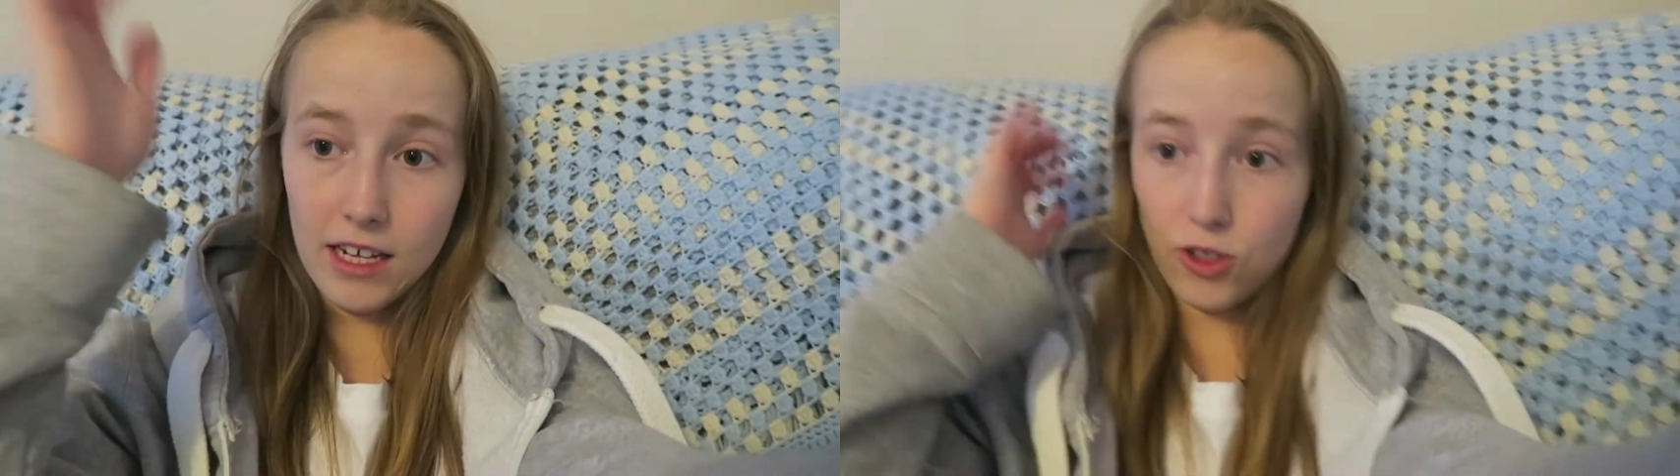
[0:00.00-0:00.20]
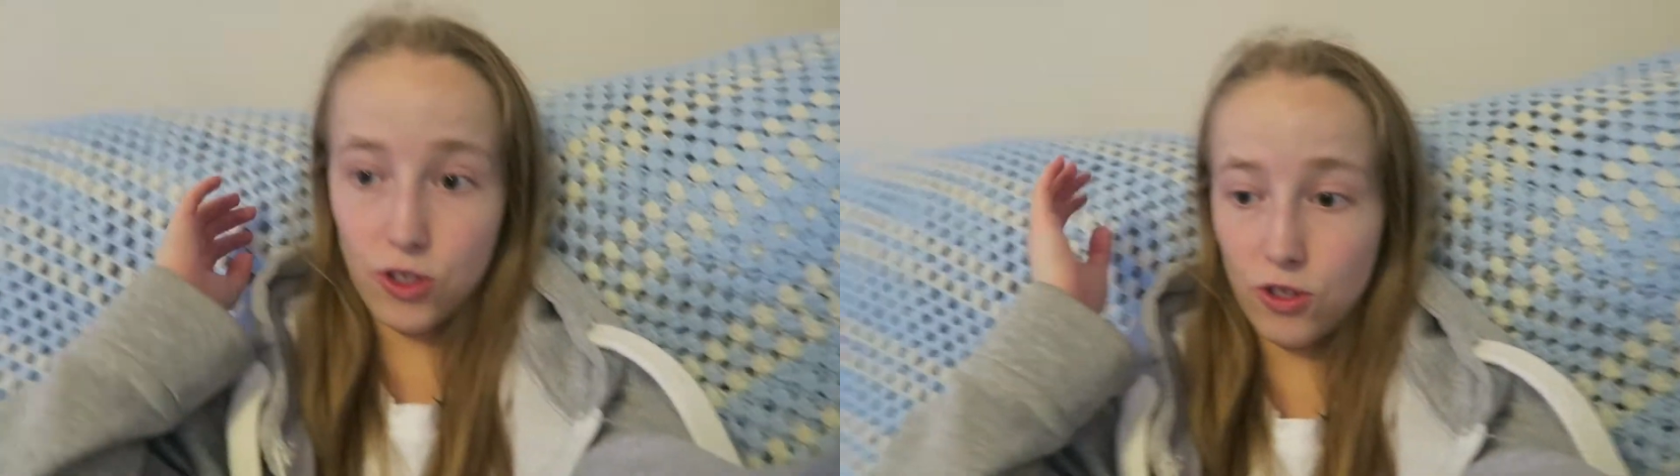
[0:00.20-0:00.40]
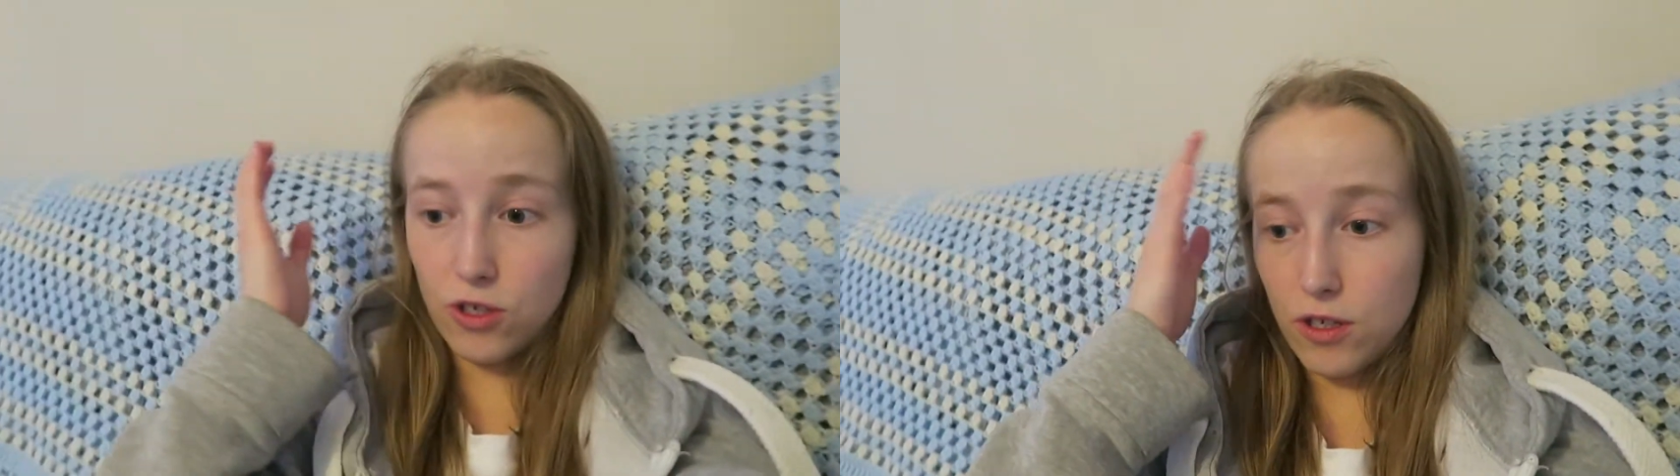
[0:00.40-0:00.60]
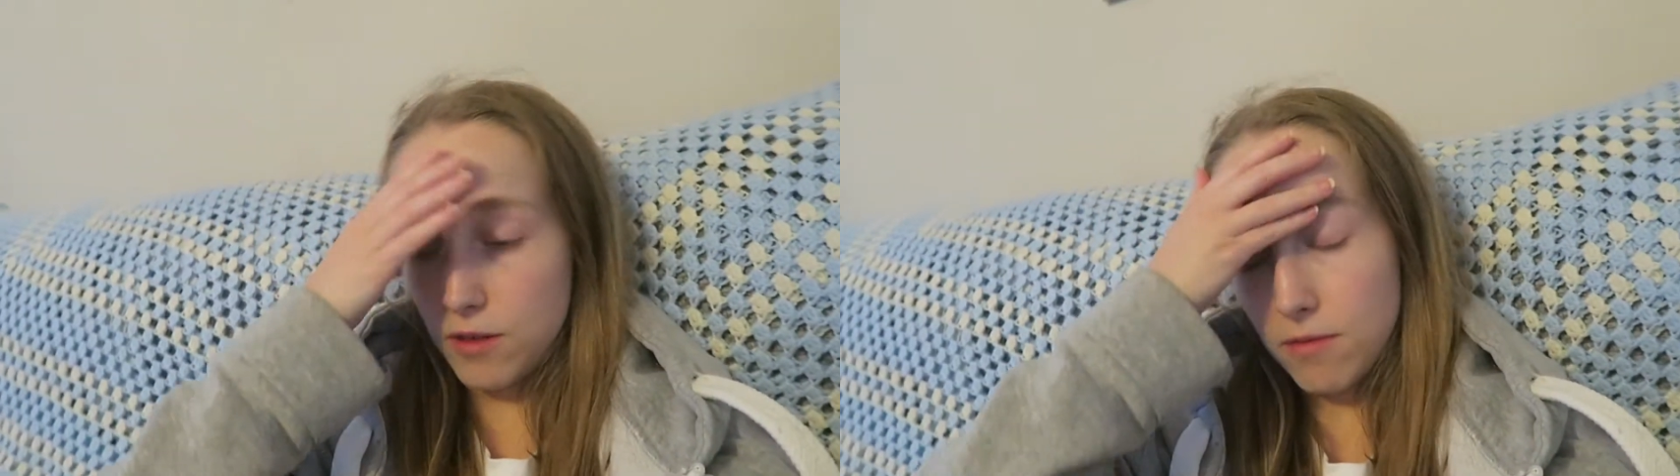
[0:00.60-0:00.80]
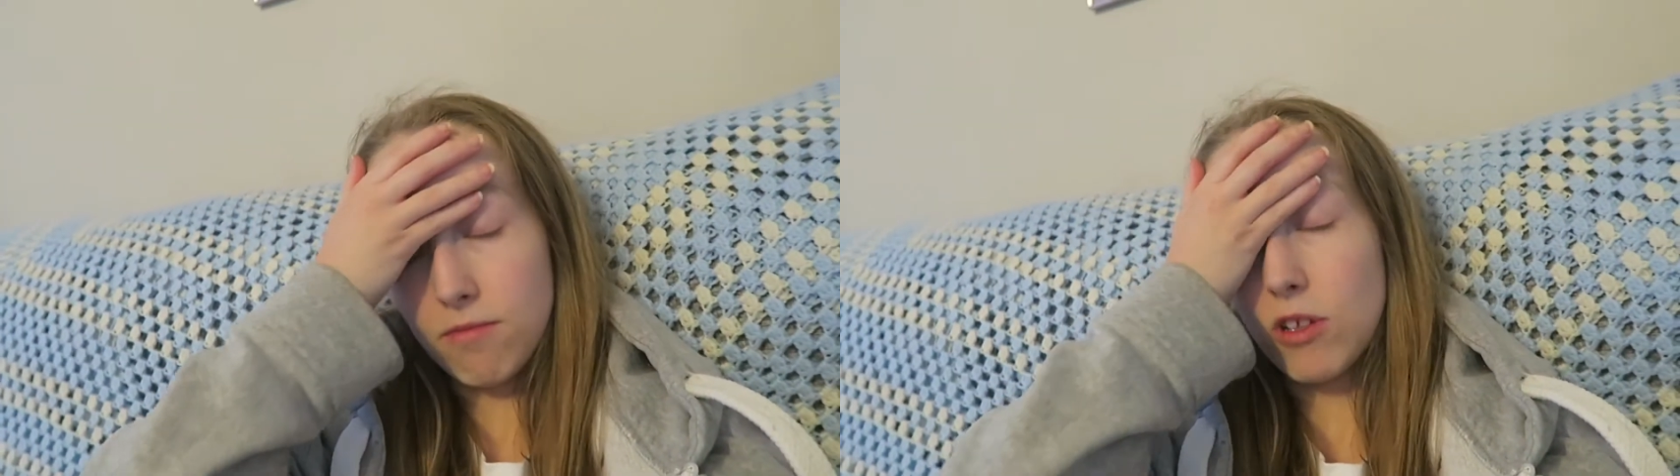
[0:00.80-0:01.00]
It's just,
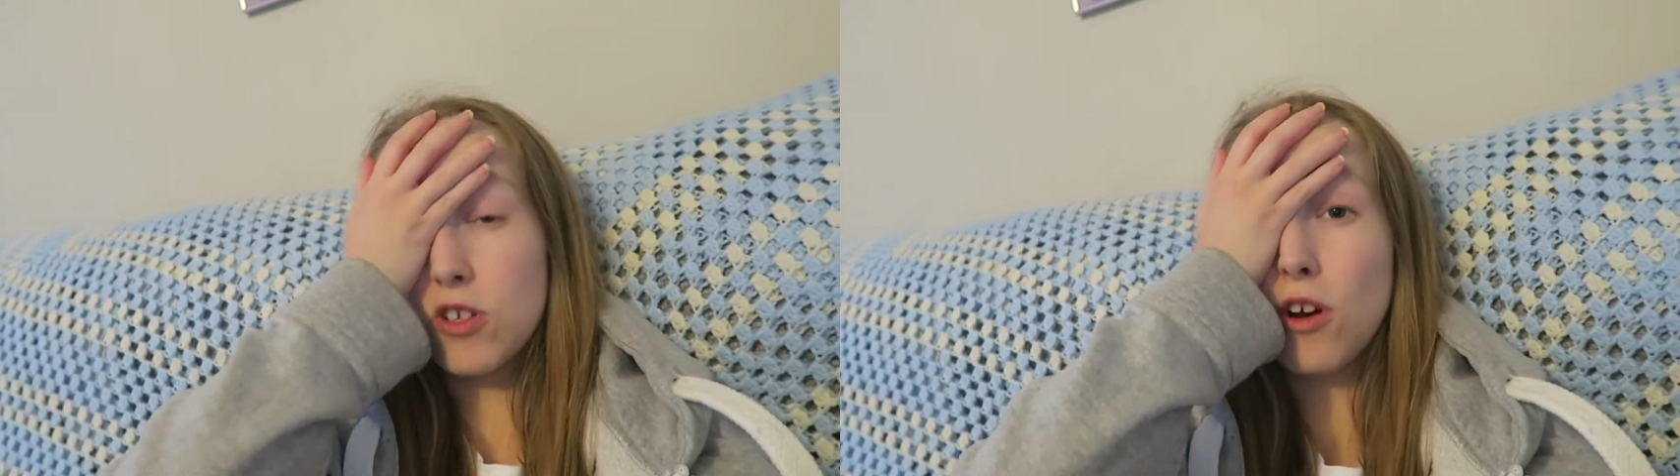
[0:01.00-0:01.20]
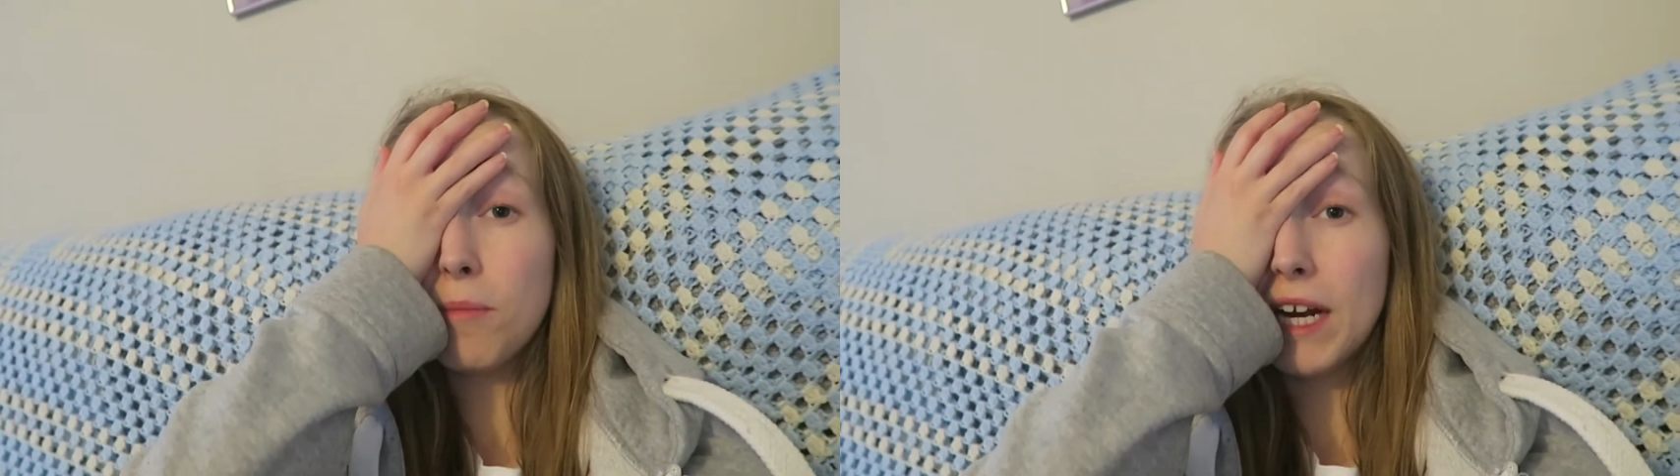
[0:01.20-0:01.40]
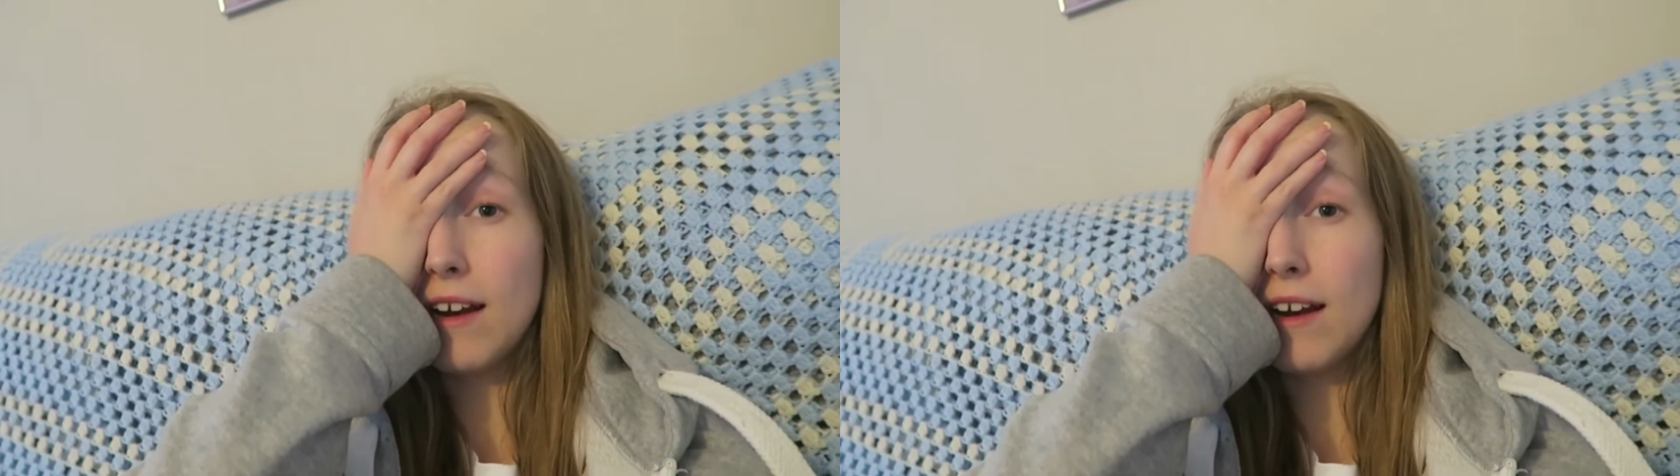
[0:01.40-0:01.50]
there's not been